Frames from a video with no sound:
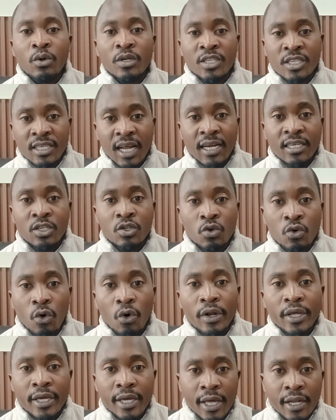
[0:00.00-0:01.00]
start
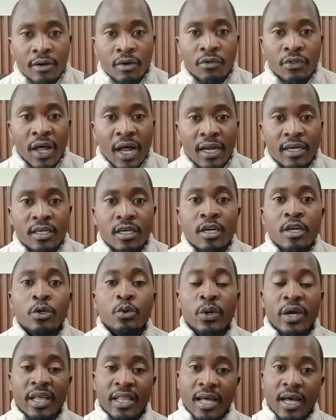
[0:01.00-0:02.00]
crawling in or that,
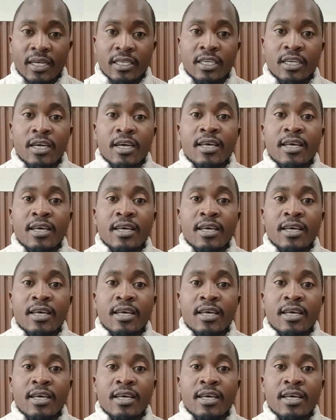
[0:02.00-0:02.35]
doing that.